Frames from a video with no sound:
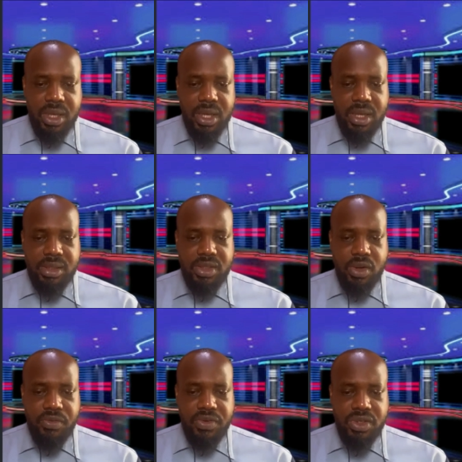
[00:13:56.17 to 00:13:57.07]
And
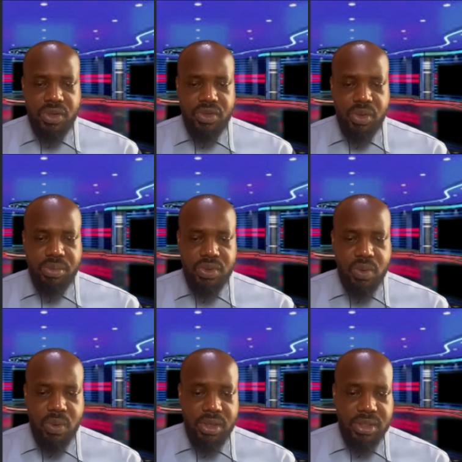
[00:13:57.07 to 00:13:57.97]
official
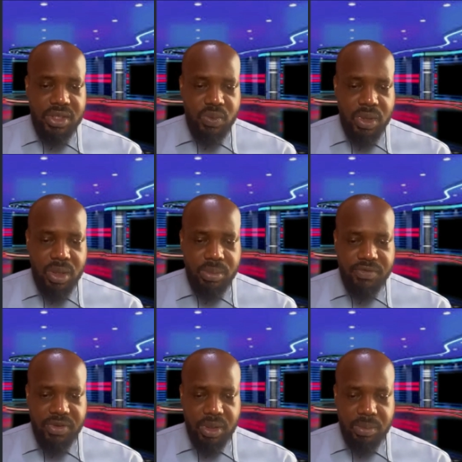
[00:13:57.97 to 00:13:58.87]
Subto 1 says, welcome
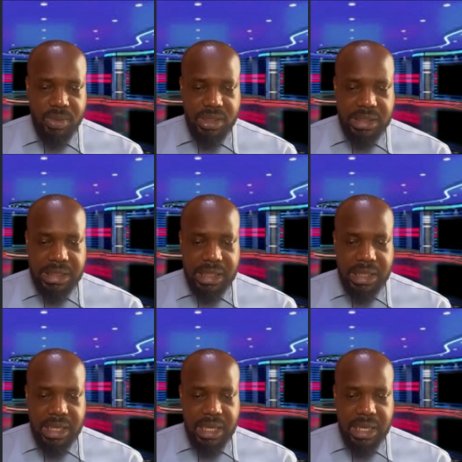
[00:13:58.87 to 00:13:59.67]
developments.